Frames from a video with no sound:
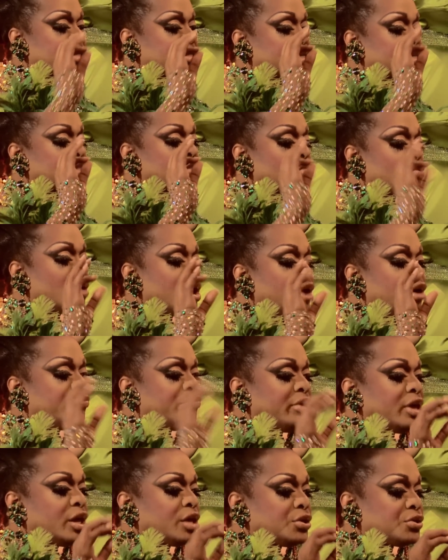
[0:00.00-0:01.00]
it's, it's a way of
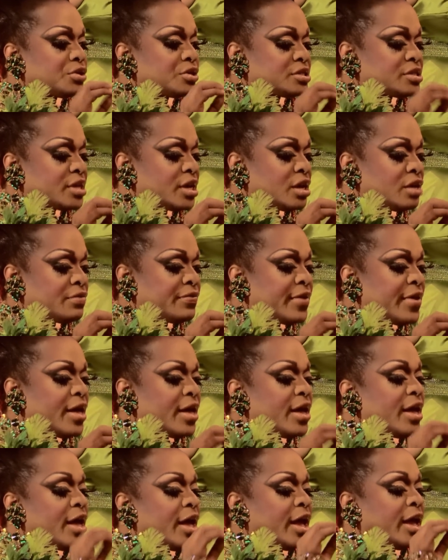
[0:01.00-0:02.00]
being yourself
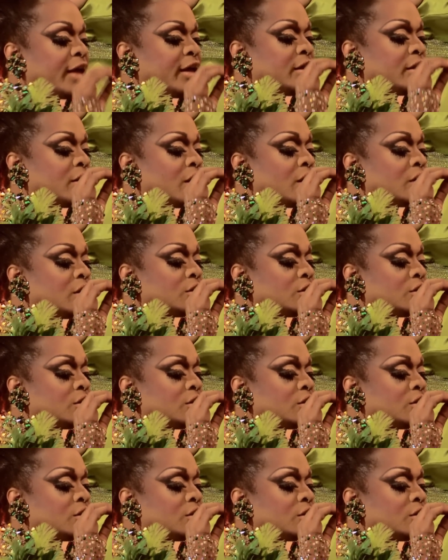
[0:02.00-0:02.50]
and,